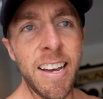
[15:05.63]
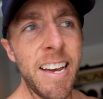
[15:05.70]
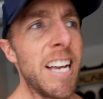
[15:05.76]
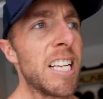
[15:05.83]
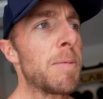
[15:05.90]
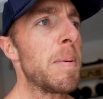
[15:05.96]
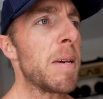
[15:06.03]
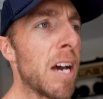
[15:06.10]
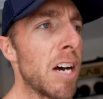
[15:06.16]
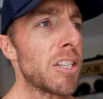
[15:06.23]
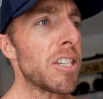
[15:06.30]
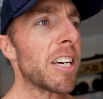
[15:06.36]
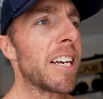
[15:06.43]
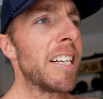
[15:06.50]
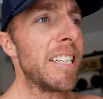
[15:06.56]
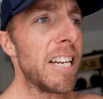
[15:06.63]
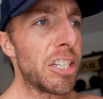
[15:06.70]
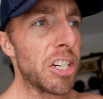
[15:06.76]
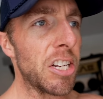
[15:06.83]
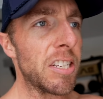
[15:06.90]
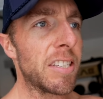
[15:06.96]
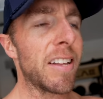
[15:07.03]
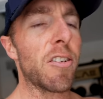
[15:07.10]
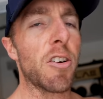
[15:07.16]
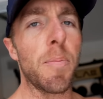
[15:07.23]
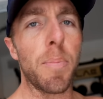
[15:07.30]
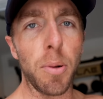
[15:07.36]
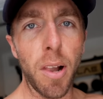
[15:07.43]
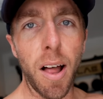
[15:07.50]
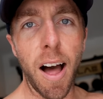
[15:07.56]
It's because of the conditions that are
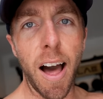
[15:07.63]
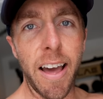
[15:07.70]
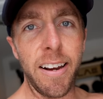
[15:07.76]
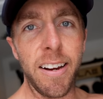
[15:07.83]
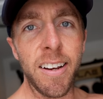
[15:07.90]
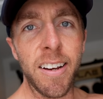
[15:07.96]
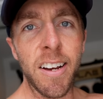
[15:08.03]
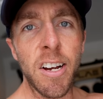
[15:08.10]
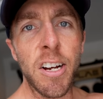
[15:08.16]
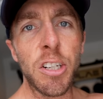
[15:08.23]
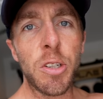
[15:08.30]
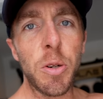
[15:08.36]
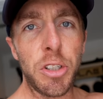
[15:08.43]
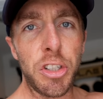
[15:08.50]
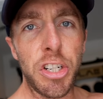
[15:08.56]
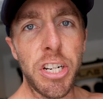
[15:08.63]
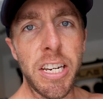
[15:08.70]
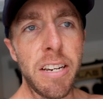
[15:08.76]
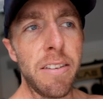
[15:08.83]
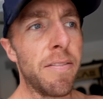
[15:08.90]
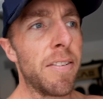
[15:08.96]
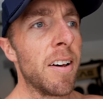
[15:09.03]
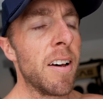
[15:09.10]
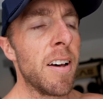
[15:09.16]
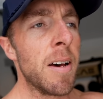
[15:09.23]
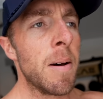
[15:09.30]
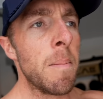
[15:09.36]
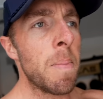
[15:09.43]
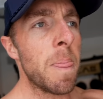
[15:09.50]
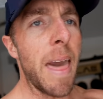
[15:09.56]
applied to achieve
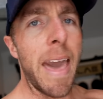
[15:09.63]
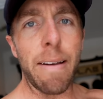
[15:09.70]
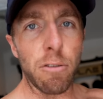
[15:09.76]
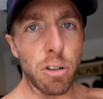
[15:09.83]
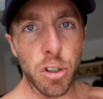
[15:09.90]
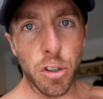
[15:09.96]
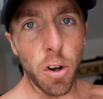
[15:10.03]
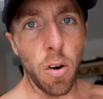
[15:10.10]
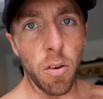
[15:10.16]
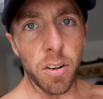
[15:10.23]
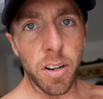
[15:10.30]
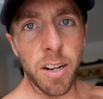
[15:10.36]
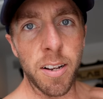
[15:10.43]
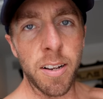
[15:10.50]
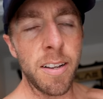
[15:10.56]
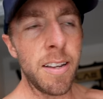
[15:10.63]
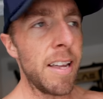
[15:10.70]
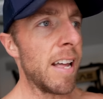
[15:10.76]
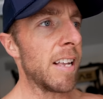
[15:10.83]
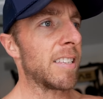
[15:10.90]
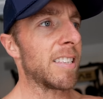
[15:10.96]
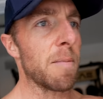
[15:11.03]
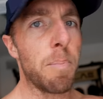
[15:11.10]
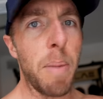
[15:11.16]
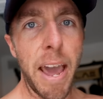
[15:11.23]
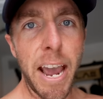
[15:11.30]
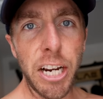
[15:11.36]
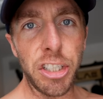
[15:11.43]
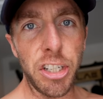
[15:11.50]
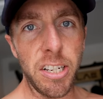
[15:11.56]
a result. It's the
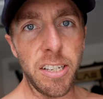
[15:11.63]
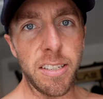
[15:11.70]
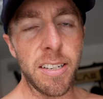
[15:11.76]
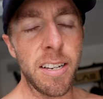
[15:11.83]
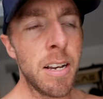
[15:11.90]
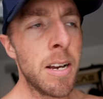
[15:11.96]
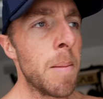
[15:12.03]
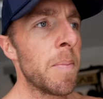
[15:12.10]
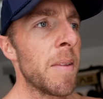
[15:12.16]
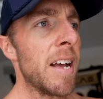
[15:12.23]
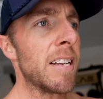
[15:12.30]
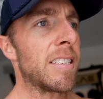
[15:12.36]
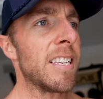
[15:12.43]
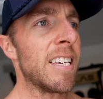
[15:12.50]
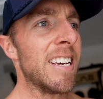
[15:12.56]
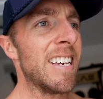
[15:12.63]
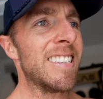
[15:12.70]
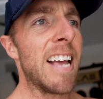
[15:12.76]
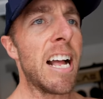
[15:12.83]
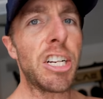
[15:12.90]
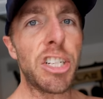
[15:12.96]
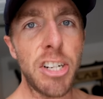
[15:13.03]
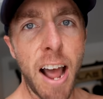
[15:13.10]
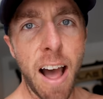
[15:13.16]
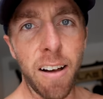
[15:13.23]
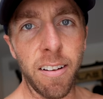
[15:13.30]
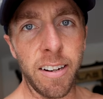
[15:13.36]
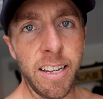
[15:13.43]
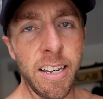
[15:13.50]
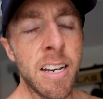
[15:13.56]
patience, it's the
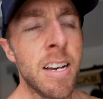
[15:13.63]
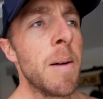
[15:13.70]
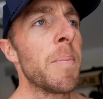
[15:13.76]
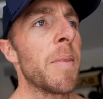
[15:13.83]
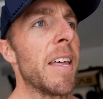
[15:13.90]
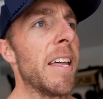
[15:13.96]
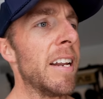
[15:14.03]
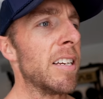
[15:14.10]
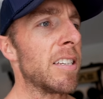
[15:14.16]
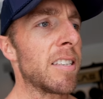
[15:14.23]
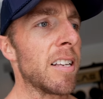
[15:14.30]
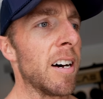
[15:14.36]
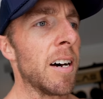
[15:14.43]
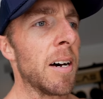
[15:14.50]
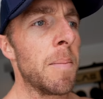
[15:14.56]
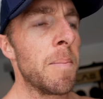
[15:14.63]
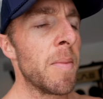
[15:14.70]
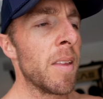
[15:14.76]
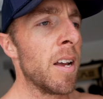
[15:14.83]
intentionality, it is the,